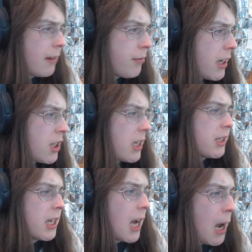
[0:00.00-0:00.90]

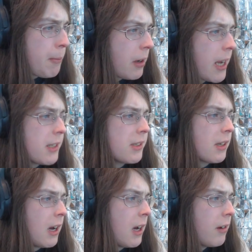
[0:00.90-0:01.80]
Franchisee operates
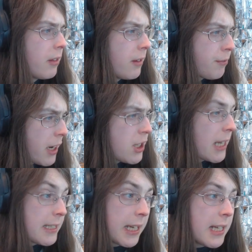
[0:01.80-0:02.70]
uh, the
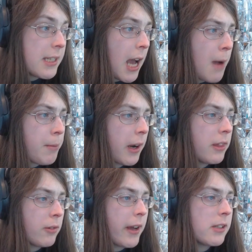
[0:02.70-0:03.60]
franchisees operate
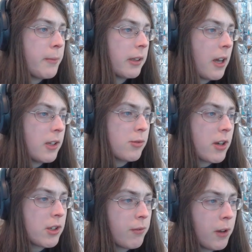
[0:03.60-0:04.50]
the rest of McDonald's
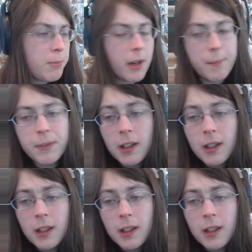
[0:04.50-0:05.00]
Russian footprint.